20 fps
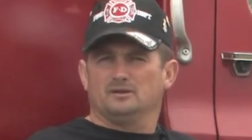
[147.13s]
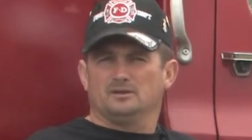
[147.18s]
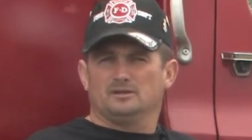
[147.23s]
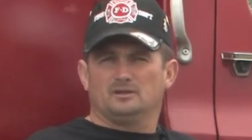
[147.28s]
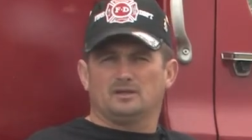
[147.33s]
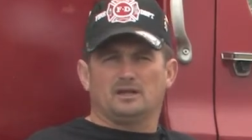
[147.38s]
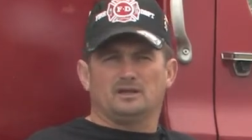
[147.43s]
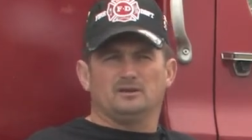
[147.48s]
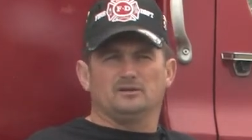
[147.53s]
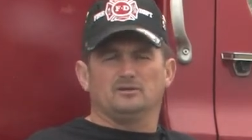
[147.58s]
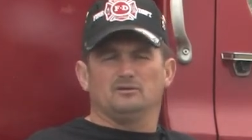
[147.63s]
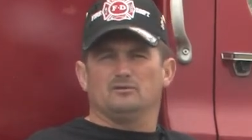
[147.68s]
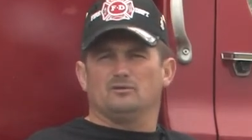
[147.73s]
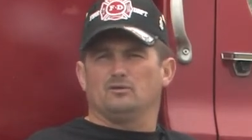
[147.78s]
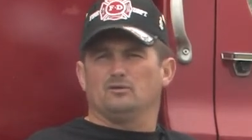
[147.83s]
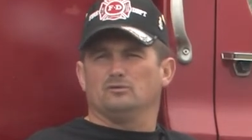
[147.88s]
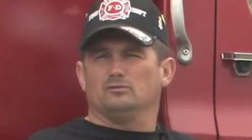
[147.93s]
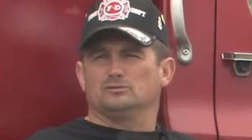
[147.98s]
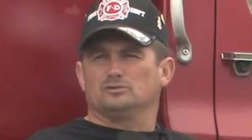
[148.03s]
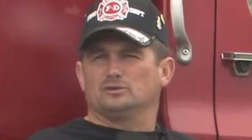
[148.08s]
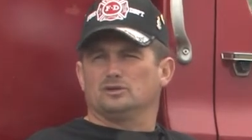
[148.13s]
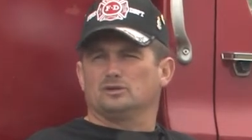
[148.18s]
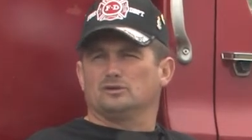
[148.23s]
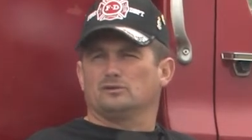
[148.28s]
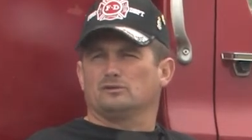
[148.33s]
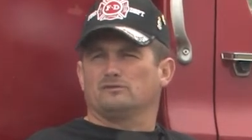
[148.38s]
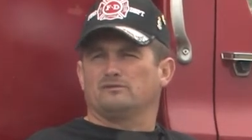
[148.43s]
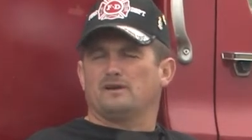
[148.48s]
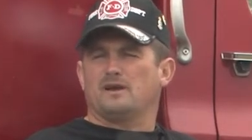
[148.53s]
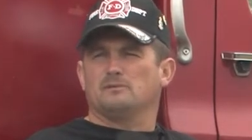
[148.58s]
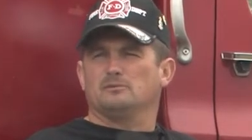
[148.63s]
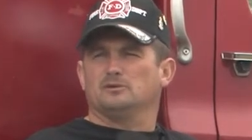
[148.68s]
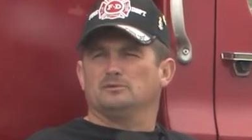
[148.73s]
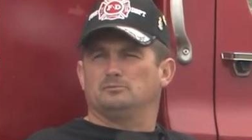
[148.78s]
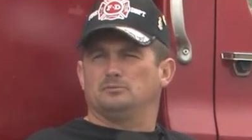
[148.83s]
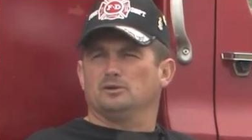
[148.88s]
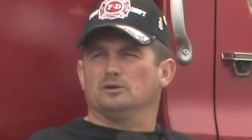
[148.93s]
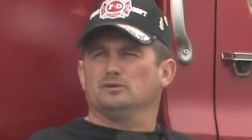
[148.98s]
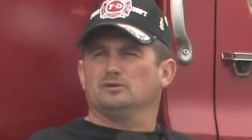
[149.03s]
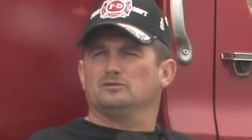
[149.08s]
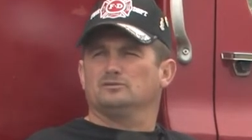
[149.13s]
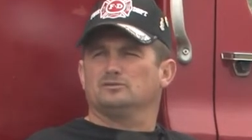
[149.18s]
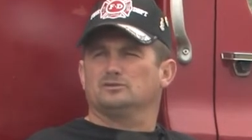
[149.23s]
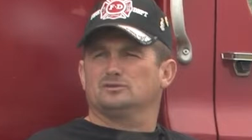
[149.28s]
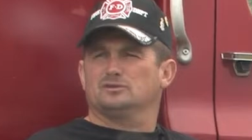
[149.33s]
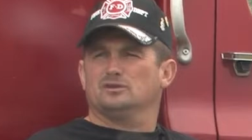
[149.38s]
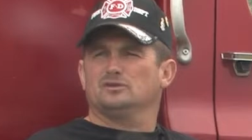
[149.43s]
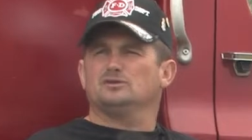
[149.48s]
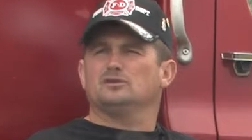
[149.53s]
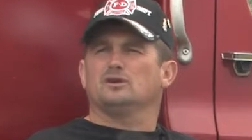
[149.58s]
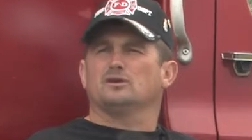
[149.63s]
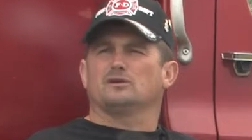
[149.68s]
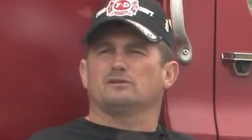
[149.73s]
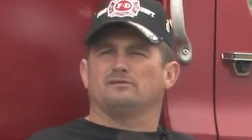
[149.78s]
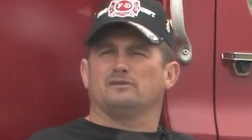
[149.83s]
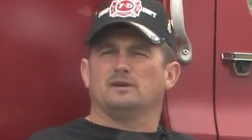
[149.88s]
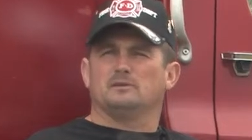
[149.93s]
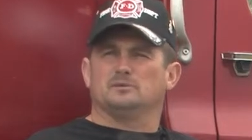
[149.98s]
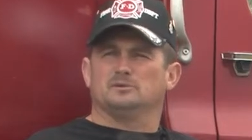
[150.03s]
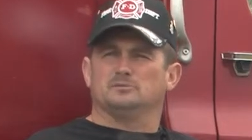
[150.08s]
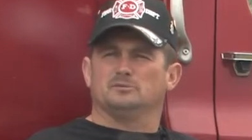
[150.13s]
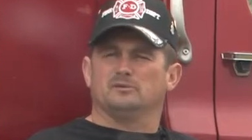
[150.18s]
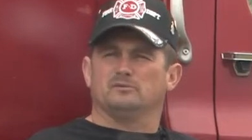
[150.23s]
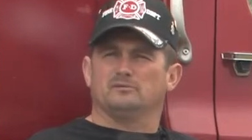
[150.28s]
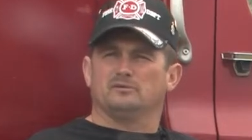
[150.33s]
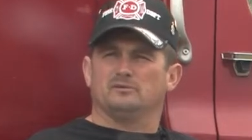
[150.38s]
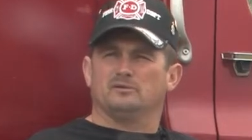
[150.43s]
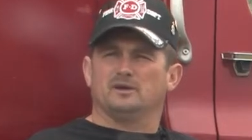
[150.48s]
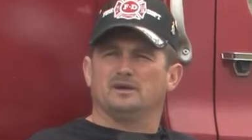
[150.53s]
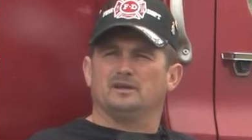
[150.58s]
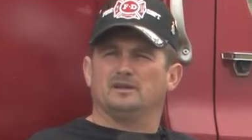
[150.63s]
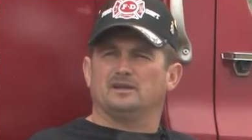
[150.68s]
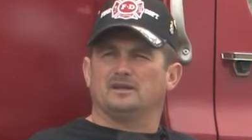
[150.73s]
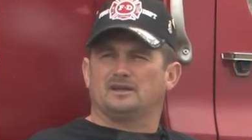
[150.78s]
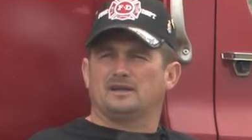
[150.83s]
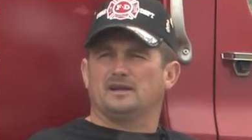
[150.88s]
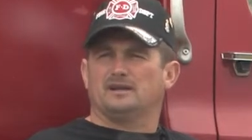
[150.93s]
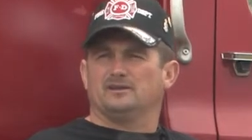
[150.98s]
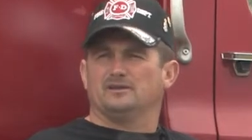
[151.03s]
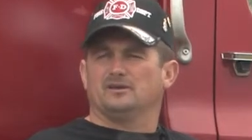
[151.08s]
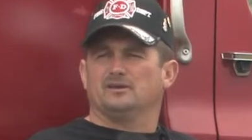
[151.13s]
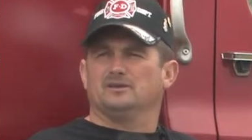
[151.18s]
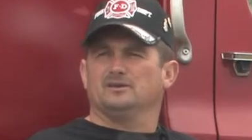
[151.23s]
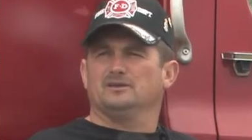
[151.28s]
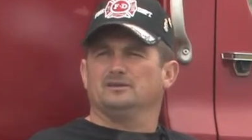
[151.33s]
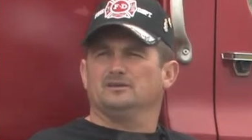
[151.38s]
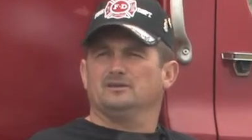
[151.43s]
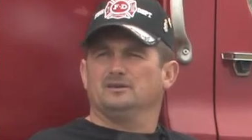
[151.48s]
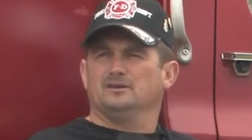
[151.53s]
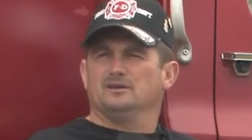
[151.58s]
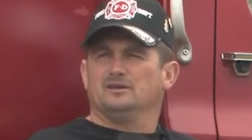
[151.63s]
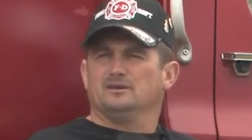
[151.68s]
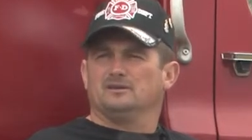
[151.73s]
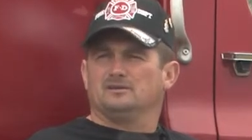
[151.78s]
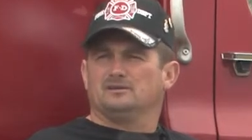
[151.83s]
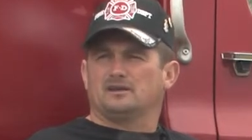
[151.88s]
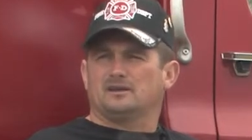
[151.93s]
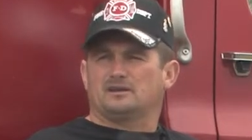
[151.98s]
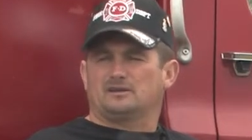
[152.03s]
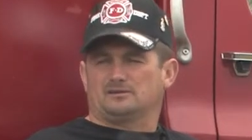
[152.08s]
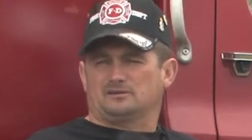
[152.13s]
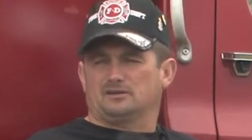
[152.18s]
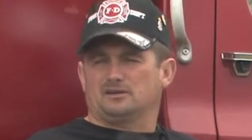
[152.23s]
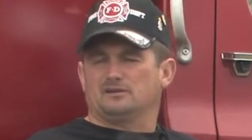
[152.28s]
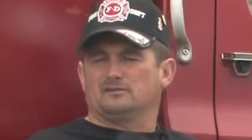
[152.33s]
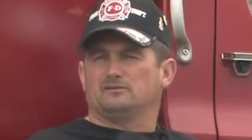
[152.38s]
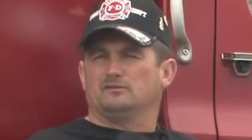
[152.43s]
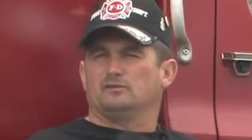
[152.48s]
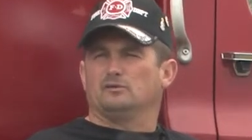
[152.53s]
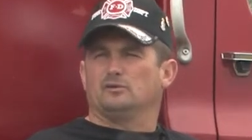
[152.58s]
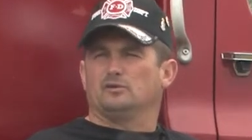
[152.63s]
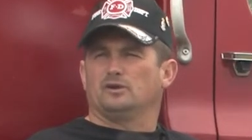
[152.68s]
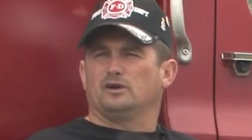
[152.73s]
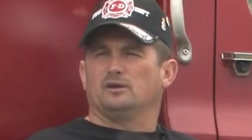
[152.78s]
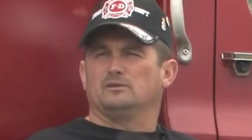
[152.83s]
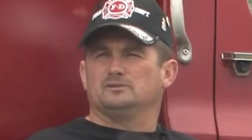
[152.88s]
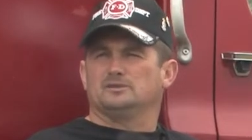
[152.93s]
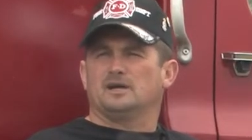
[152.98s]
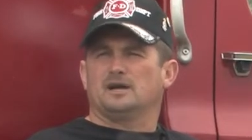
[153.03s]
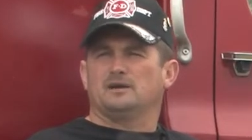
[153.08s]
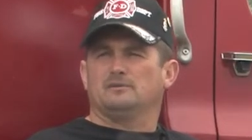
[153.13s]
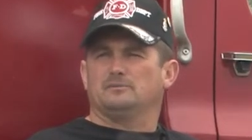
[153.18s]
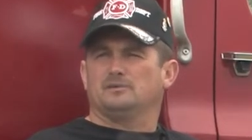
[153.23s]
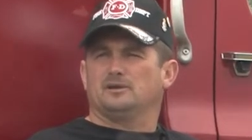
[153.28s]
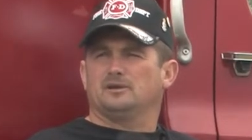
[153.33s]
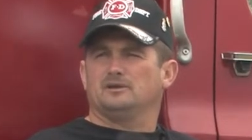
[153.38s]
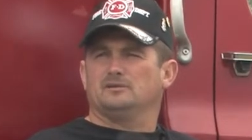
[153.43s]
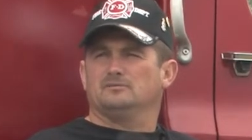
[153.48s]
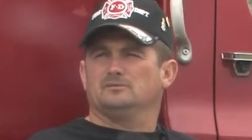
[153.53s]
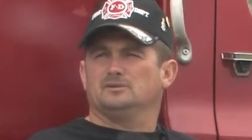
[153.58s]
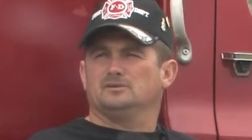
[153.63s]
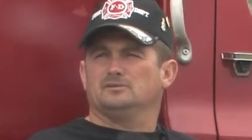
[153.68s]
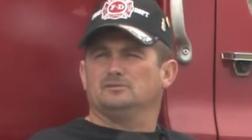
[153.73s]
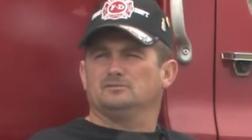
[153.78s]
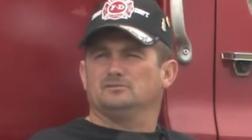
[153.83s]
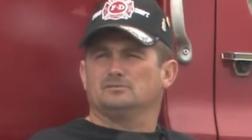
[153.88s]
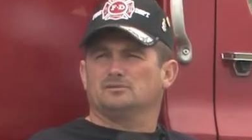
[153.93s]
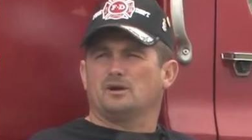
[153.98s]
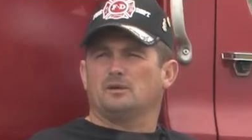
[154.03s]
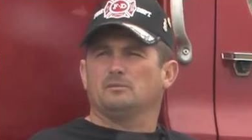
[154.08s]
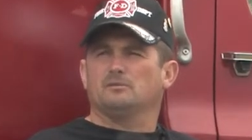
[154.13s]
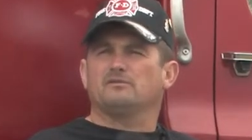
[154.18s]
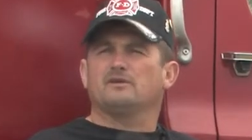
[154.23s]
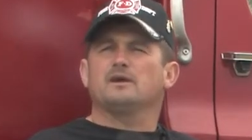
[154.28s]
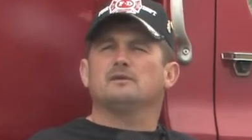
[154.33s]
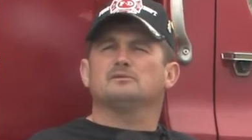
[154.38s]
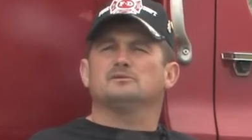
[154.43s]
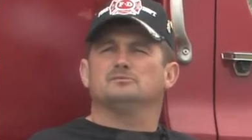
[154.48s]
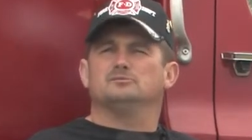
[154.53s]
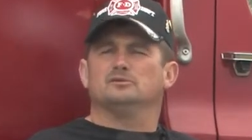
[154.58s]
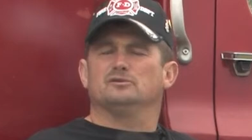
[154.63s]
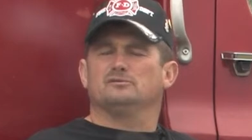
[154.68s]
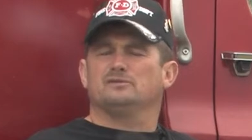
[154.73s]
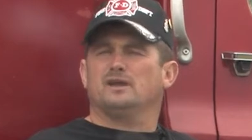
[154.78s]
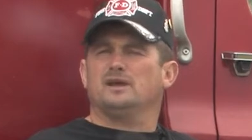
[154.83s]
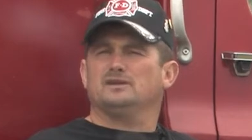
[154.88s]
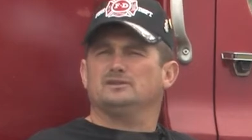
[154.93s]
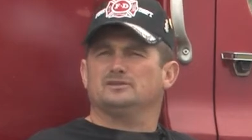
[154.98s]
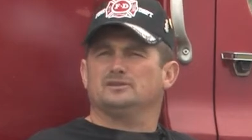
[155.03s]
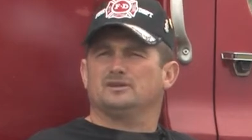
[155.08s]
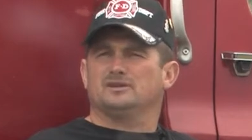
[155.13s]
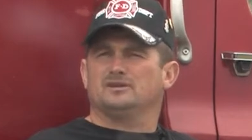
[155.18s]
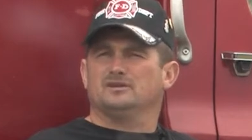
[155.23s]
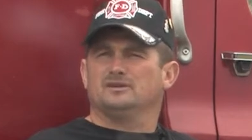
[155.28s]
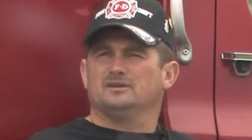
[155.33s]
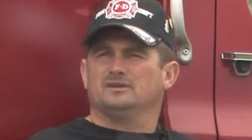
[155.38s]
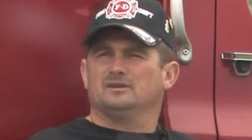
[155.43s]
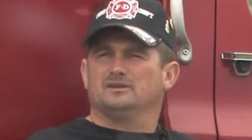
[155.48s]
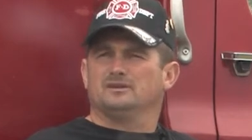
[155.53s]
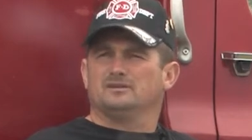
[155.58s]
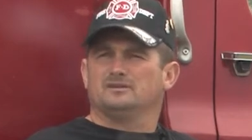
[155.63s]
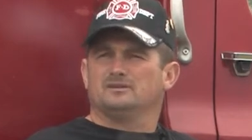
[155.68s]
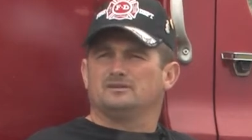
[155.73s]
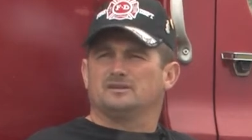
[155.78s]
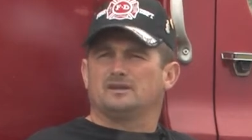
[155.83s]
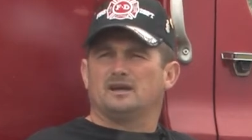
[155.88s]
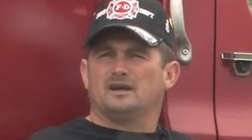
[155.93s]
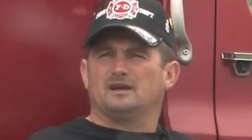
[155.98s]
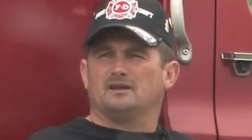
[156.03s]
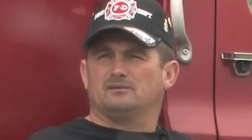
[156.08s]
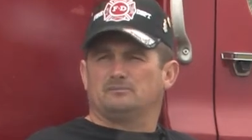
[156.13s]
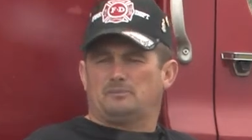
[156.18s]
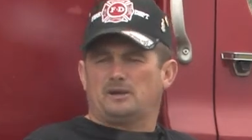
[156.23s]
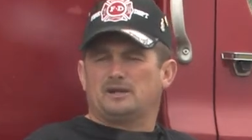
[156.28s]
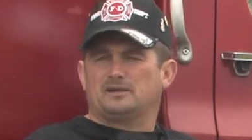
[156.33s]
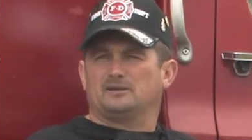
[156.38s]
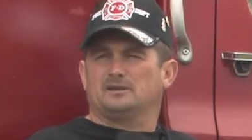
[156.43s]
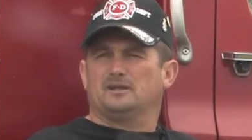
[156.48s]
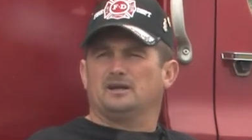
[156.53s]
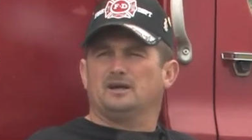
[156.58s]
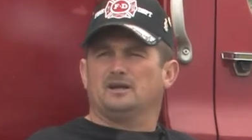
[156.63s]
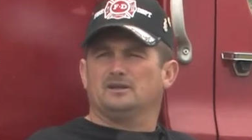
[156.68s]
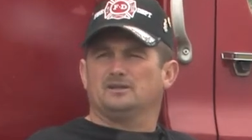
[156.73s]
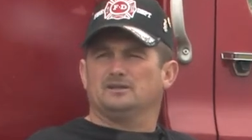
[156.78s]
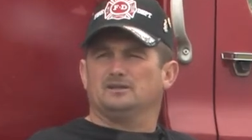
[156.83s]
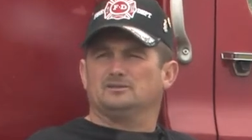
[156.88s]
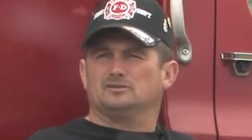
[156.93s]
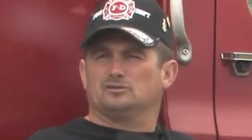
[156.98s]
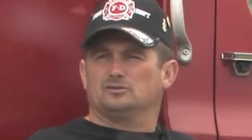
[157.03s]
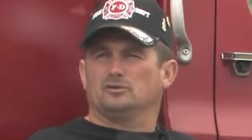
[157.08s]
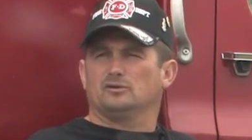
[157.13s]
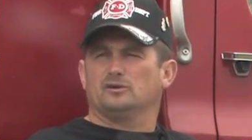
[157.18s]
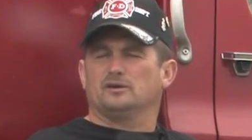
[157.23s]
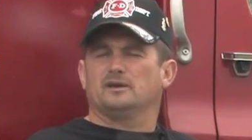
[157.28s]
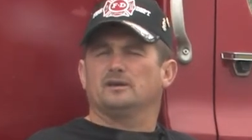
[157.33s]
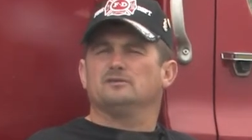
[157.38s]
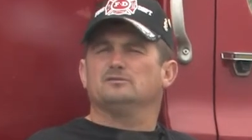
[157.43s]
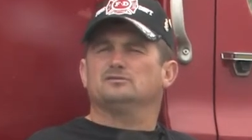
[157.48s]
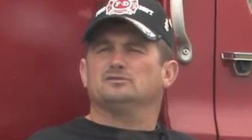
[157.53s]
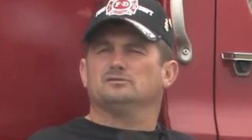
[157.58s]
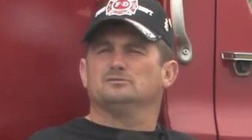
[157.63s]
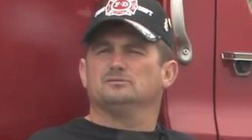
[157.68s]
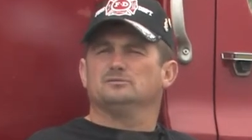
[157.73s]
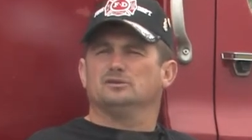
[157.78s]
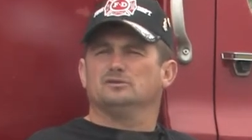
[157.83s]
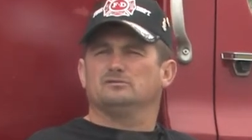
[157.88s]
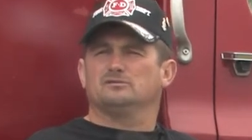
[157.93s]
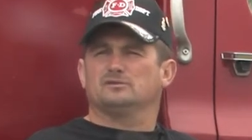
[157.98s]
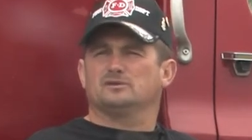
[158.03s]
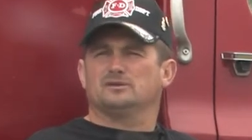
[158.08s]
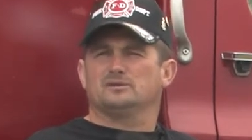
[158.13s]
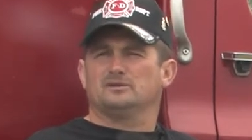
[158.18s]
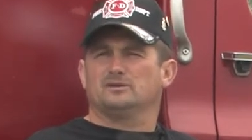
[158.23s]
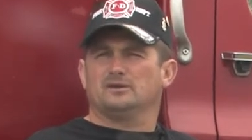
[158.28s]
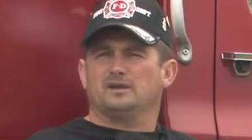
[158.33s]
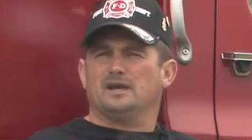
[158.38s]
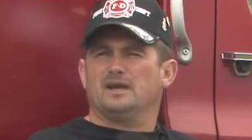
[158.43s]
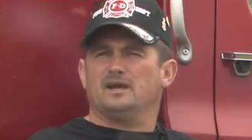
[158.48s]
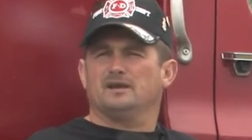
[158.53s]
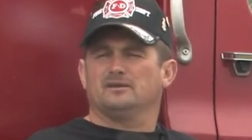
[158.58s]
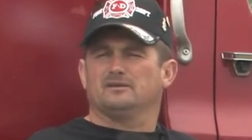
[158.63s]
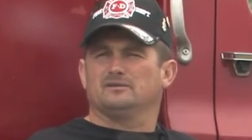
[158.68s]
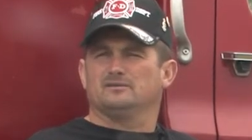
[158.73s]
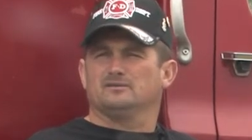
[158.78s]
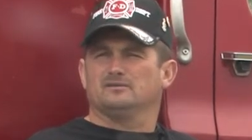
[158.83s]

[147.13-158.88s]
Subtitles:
a lot of new homes, younger families building, still younger families moving away that got nothing, that can get a full-time job there. I mean, a couple families moved last year. Gone, packed it all in, sold their house and moved, they're gone.